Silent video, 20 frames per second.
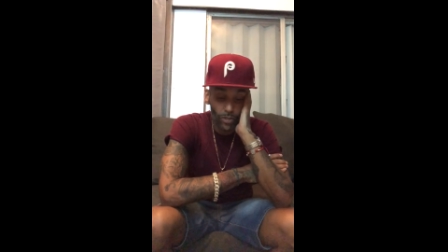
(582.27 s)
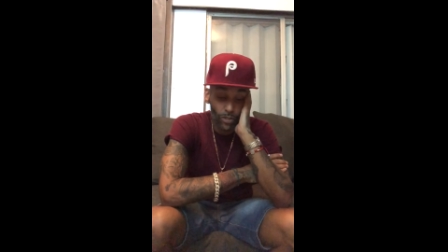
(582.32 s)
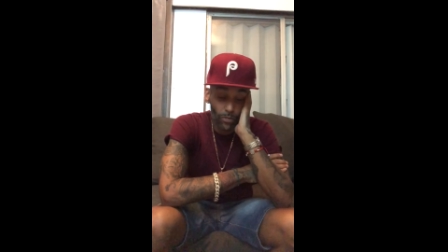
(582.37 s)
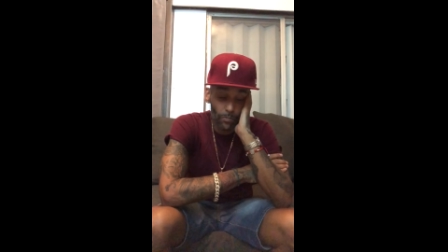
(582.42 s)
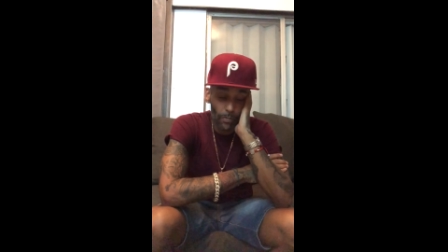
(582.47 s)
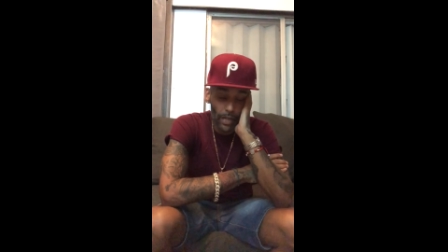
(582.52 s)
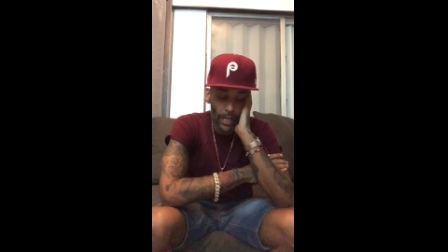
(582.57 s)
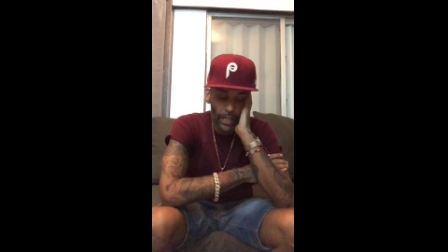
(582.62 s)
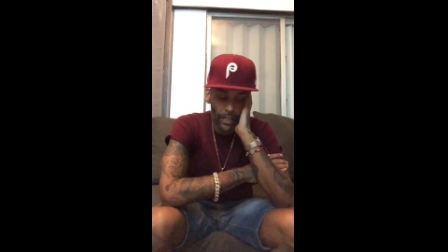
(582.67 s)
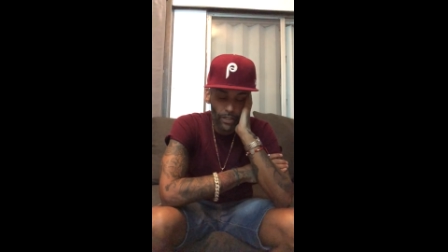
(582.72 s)
to
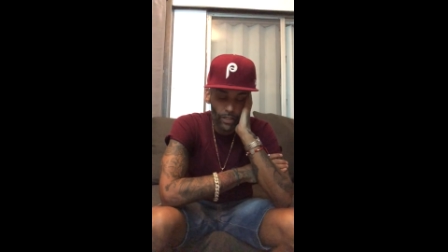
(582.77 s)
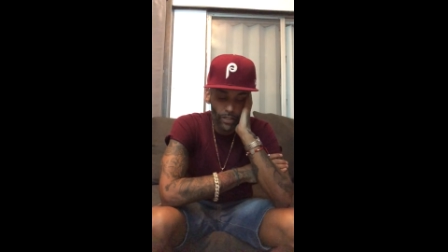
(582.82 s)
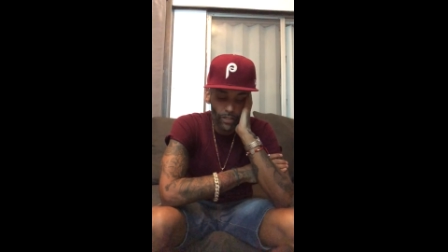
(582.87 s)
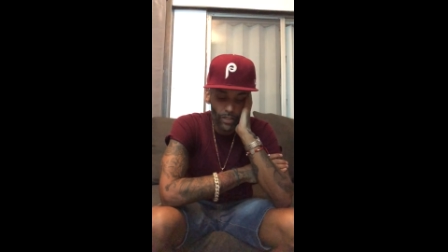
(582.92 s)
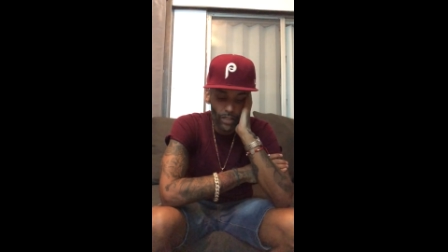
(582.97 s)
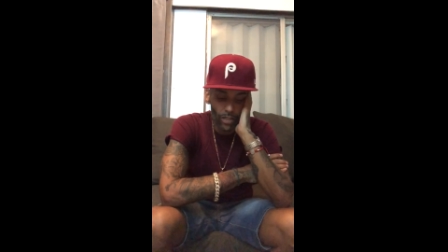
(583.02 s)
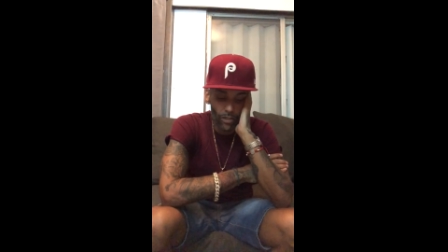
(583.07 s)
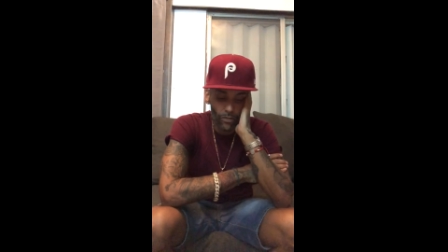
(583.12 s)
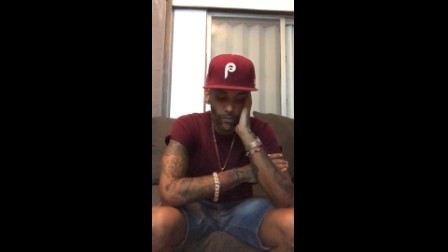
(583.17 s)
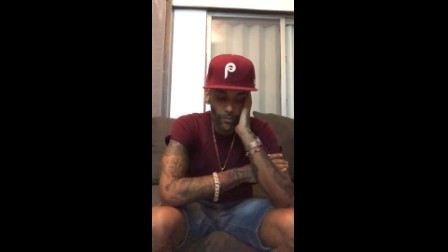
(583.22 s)
make it
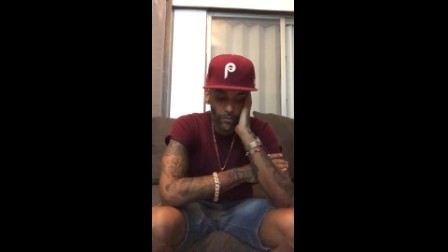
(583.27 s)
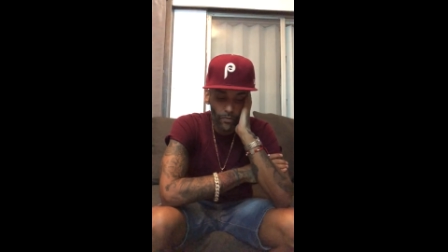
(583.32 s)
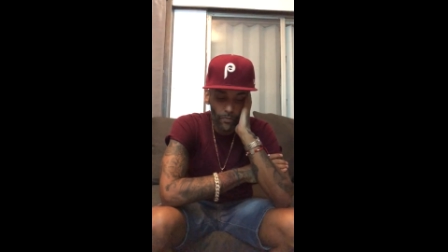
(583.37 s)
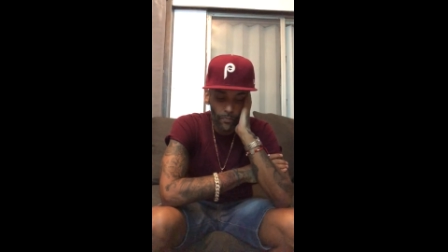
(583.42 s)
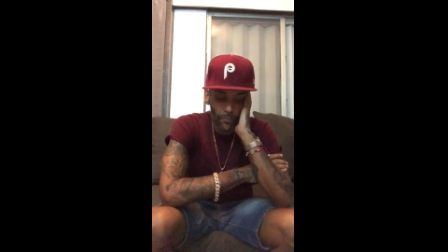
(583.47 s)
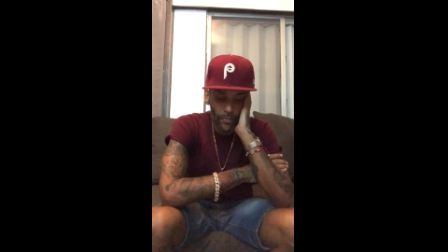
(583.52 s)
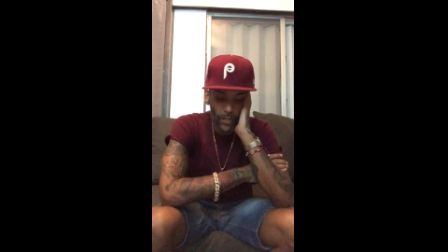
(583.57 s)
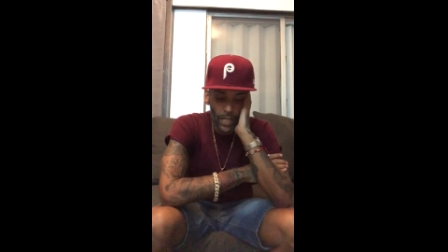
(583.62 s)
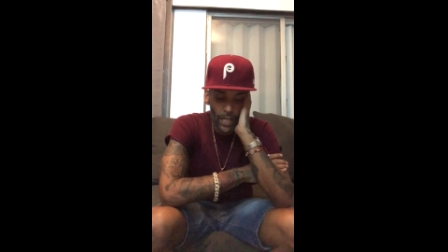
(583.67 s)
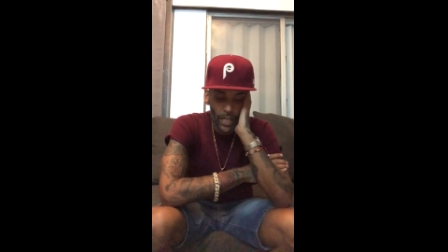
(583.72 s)
yourself.
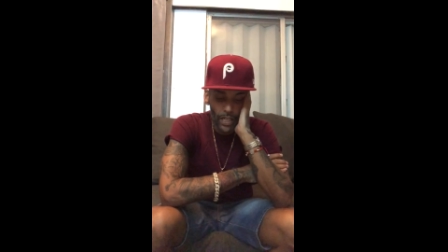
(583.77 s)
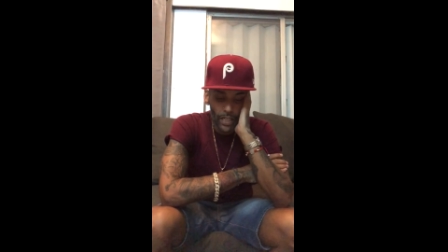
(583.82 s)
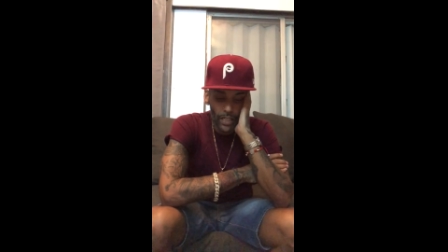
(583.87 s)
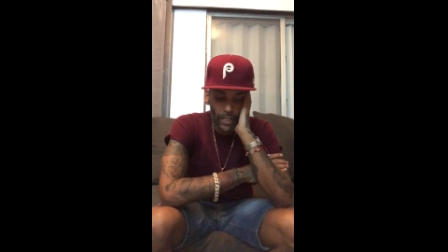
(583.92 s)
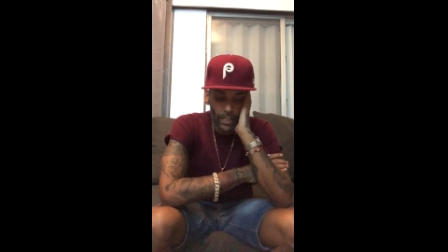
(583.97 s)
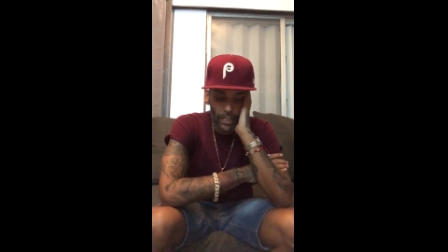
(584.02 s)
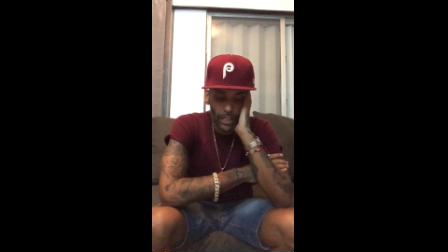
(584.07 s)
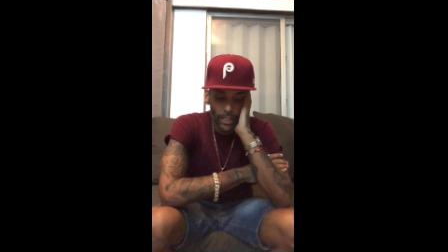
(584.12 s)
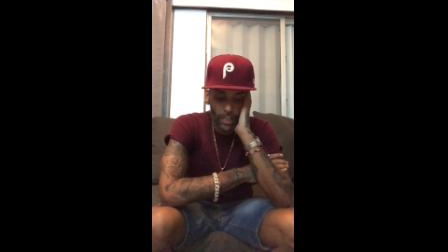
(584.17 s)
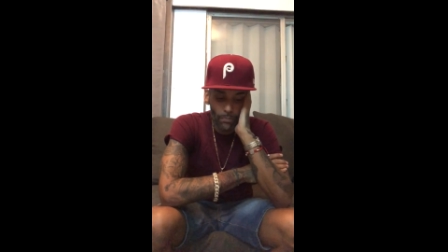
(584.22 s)

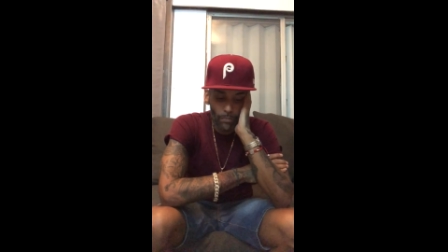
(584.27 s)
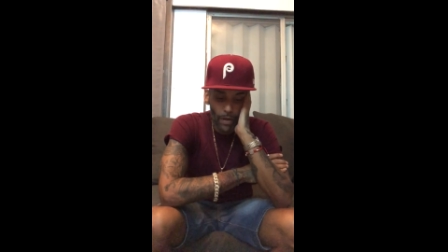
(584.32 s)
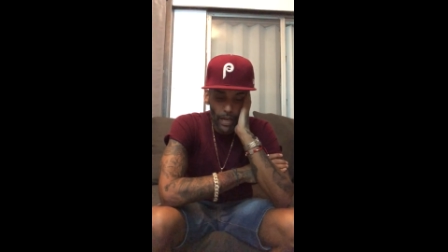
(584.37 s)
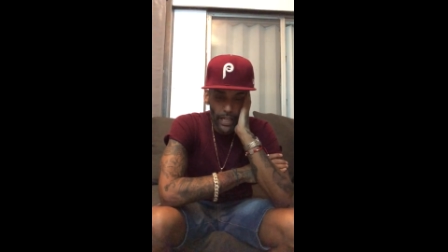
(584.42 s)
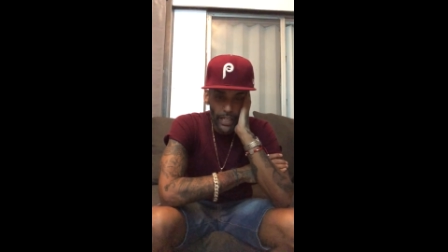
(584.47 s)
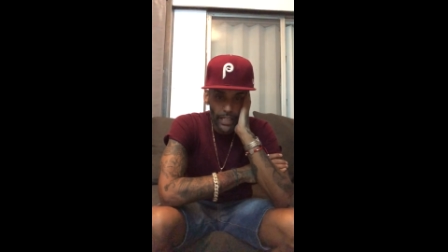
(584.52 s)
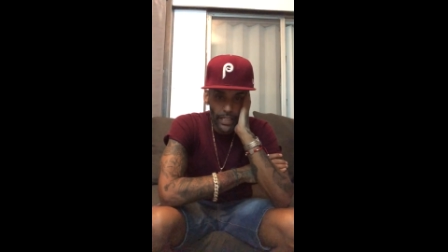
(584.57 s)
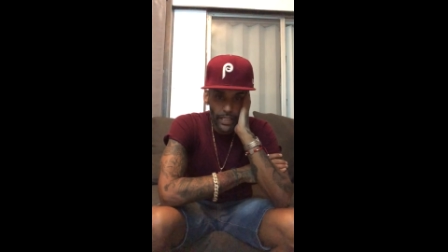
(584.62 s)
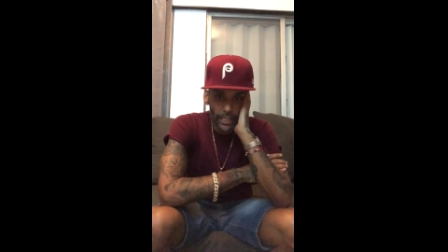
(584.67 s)
Despite